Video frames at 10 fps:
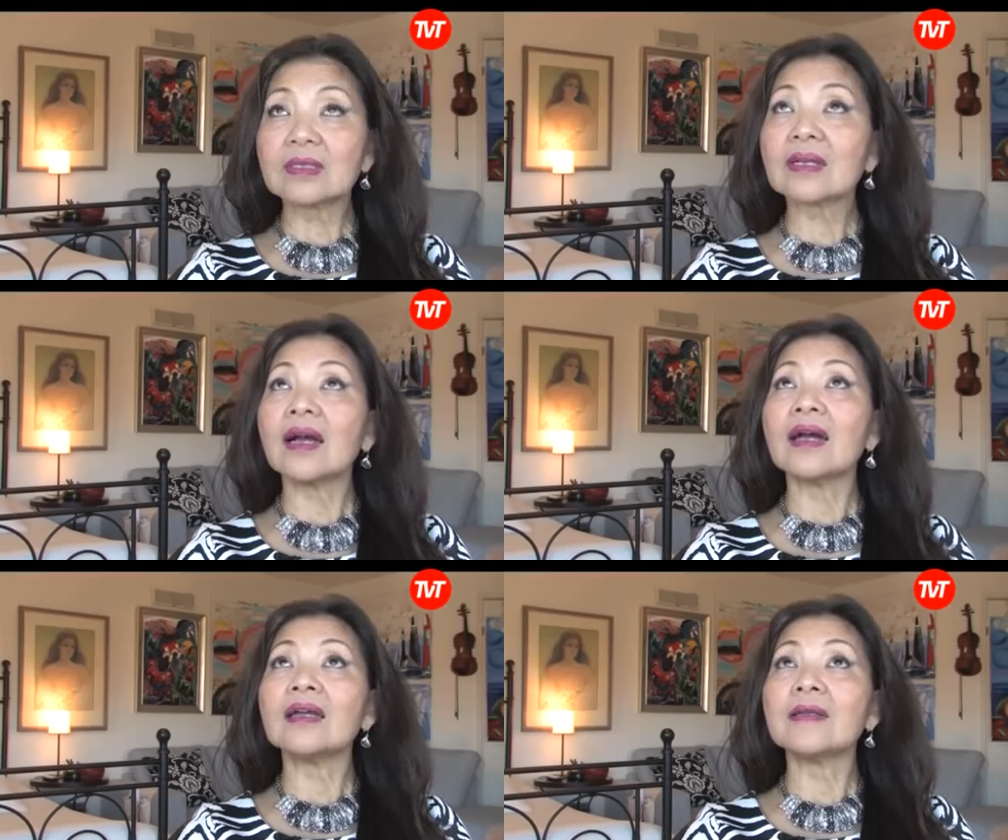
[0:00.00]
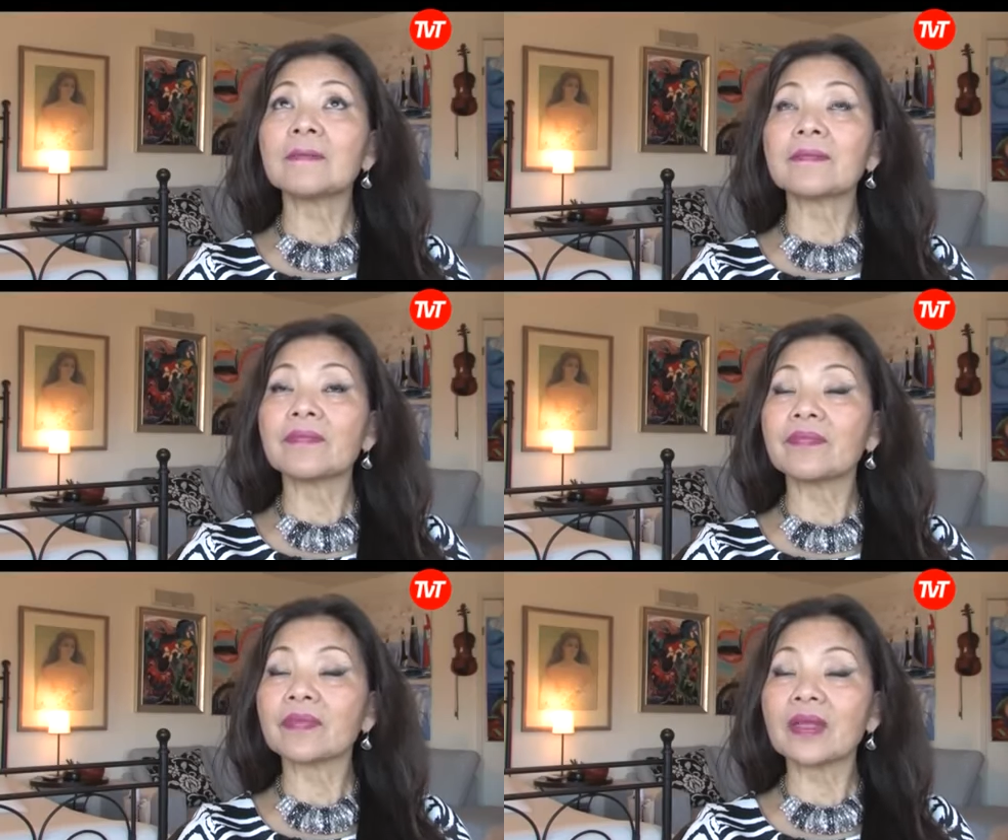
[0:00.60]
sky,
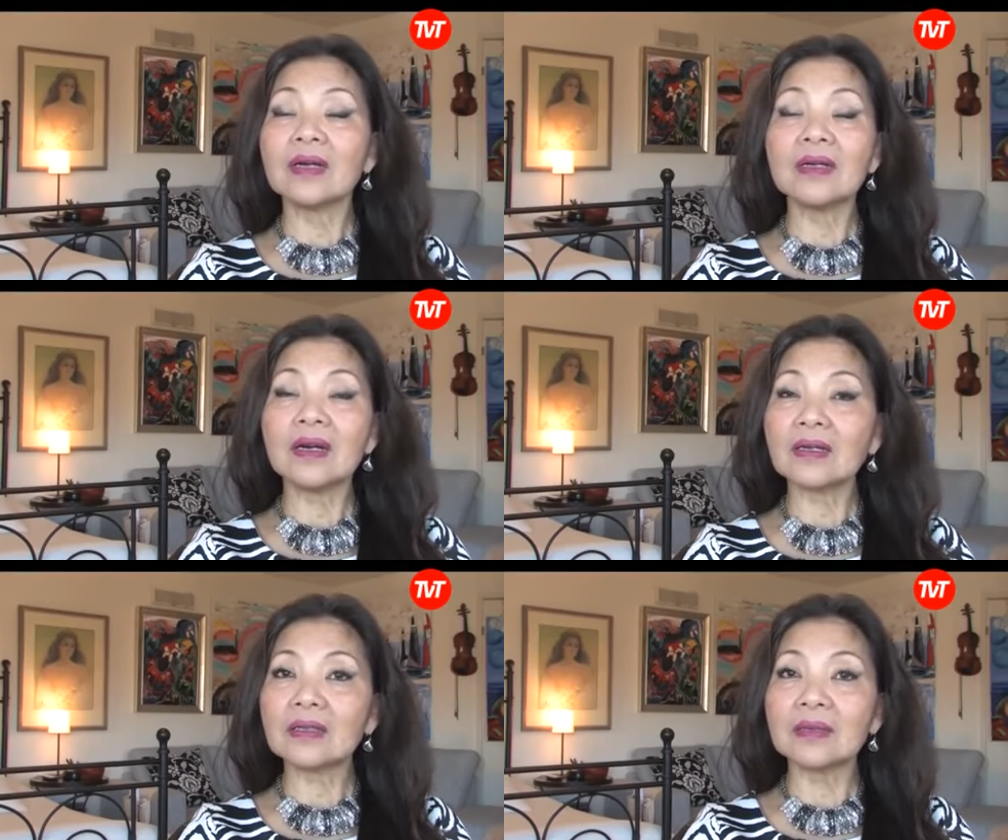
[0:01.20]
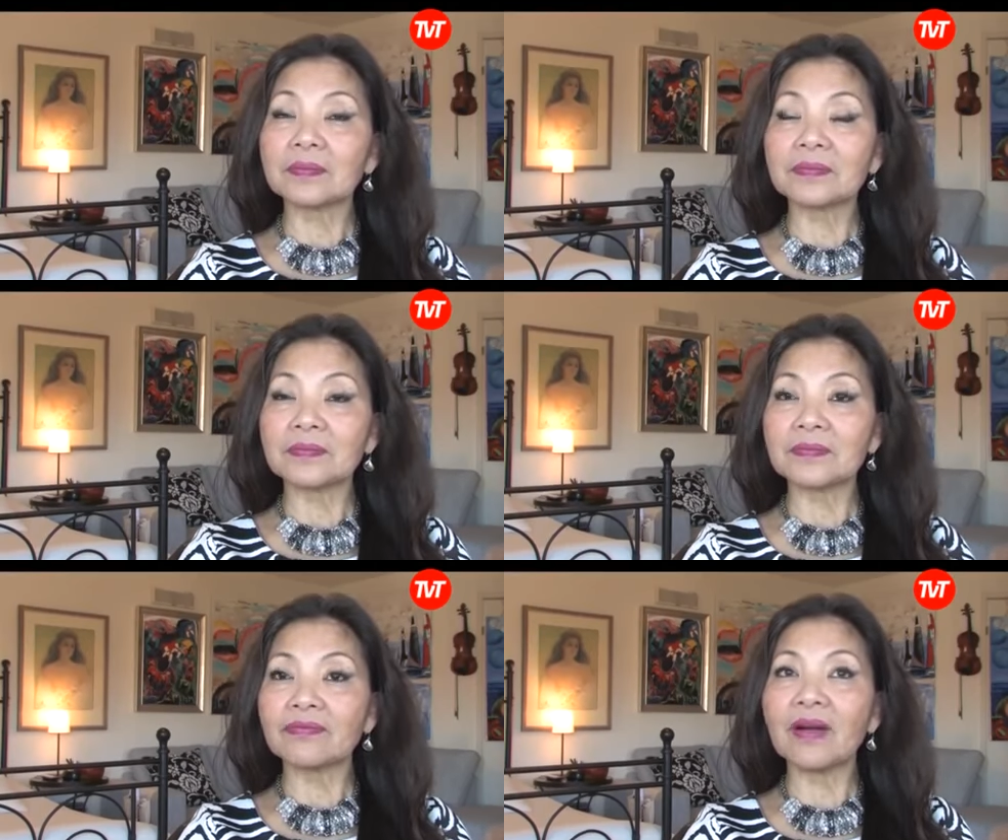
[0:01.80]
a lot of
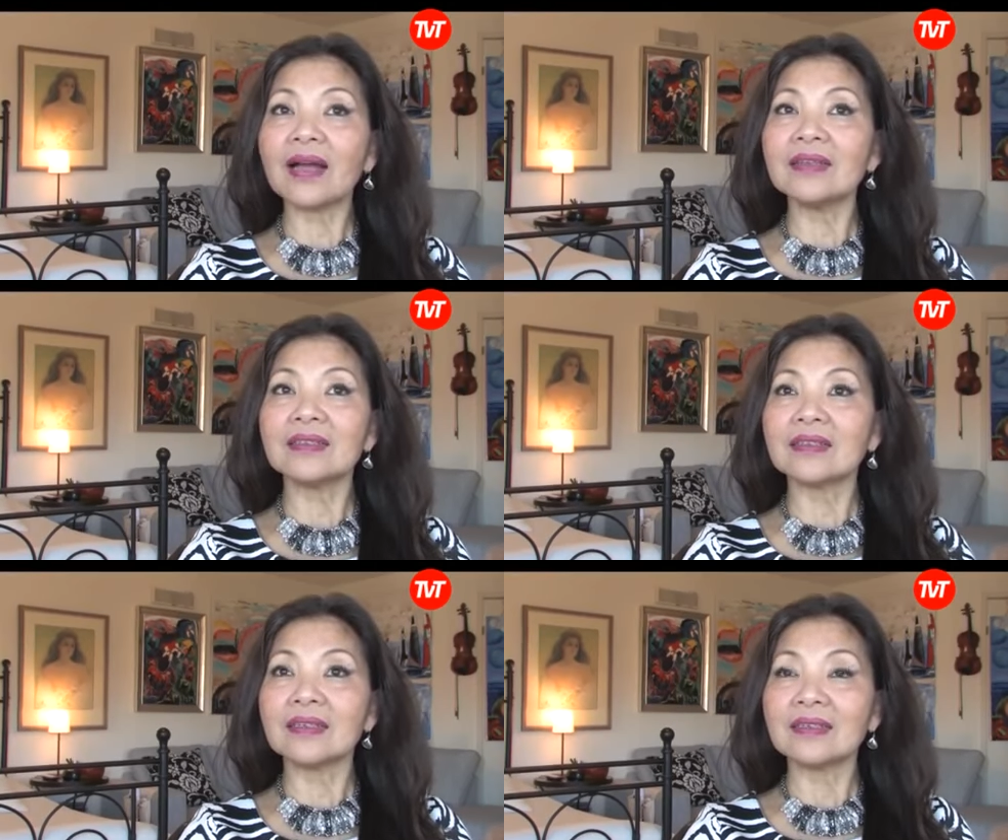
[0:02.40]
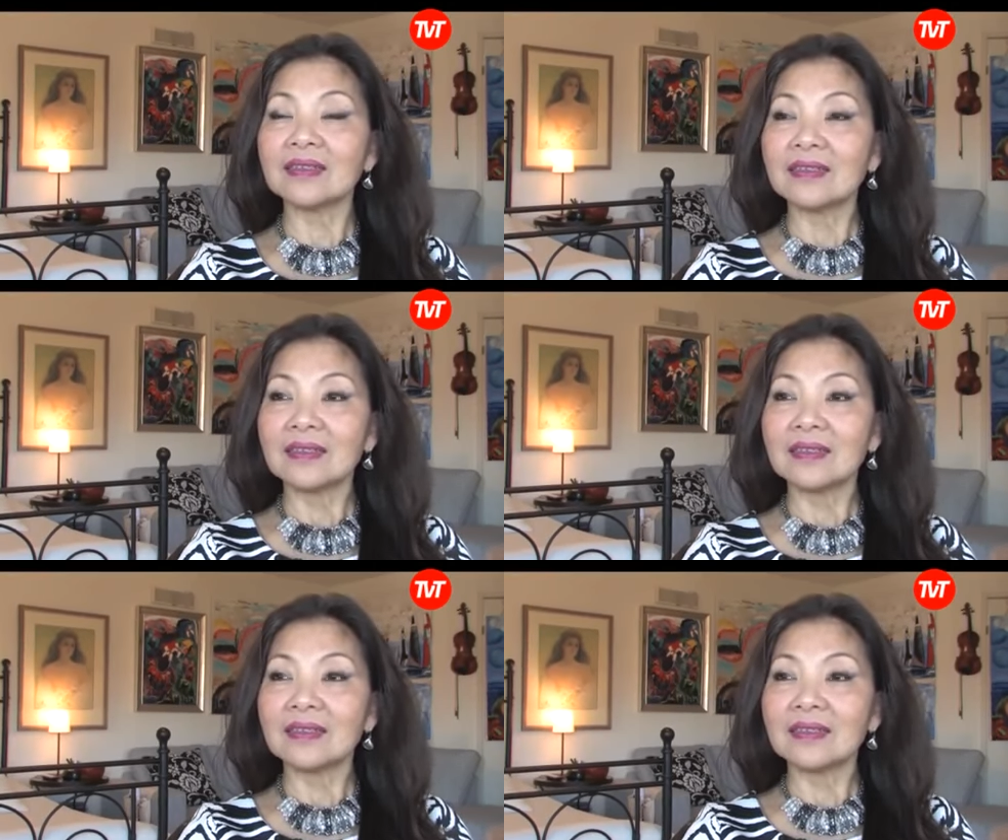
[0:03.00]
fire.